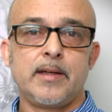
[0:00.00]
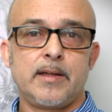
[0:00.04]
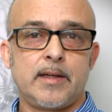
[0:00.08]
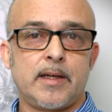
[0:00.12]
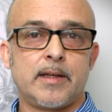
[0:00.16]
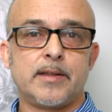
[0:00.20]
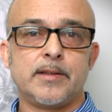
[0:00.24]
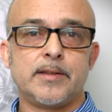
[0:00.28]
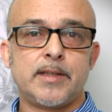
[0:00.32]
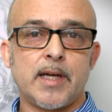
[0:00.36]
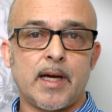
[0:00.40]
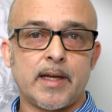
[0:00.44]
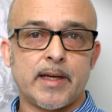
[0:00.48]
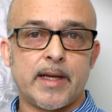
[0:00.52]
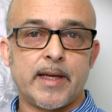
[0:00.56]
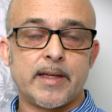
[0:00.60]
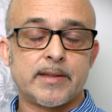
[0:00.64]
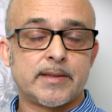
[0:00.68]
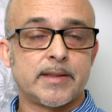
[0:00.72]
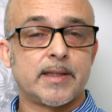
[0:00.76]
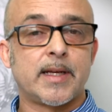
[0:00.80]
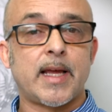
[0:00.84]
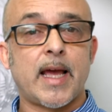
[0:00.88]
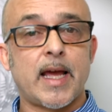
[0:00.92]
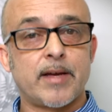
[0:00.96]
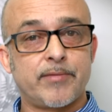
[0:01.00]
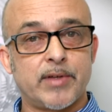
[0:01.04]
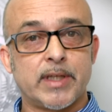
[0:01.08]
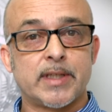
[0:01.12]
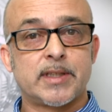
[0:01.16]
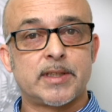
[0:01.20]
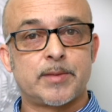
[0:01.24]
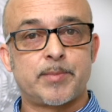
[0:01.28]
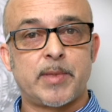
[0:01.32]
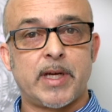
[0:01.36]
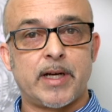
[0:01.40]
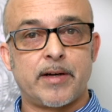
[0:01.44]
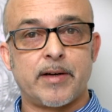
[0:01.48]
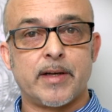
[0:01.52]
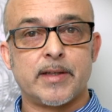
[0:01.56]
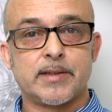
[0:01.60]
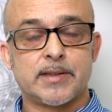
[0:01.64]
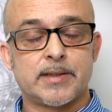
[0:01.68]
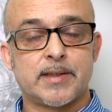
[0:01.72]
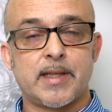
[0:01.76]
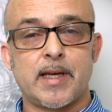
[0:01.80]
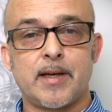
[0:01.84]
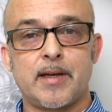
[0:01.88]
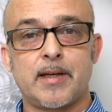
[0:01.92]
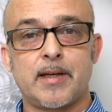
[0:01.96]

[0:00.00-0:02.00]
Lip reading: and done it and have experience.